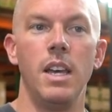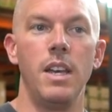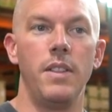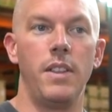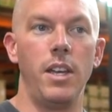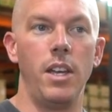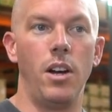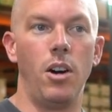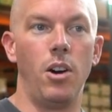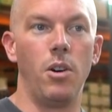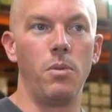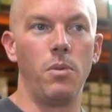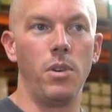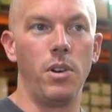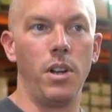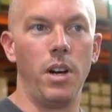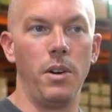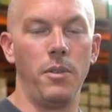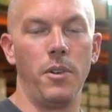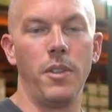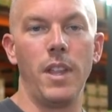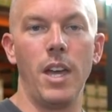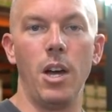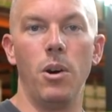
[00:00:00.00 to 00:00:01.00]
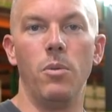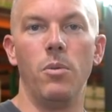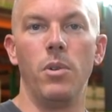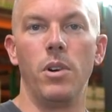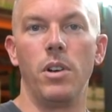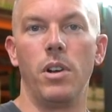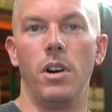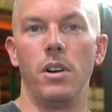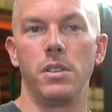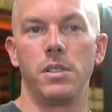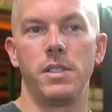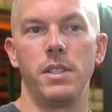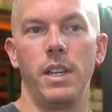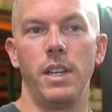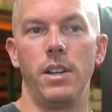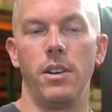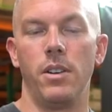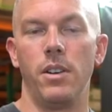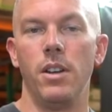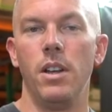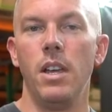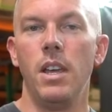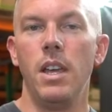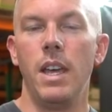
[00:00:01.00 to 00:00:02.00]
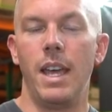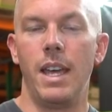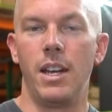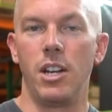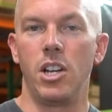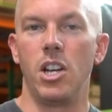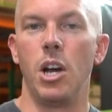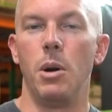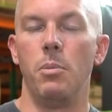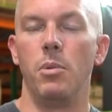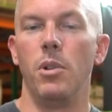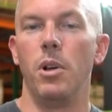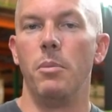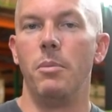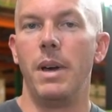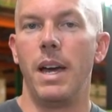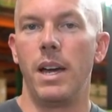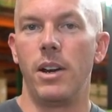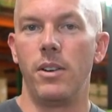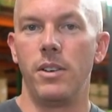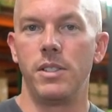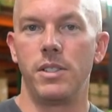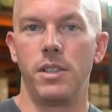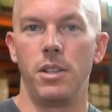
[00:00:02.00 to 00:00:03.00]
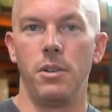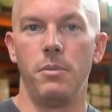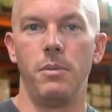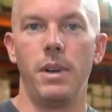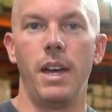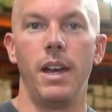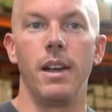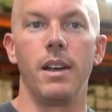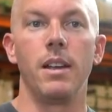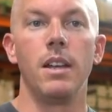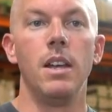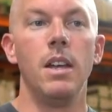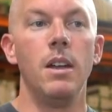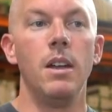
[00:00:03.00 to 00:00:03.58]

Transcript: they all run off of that one alternator and a couple of batteries in the back.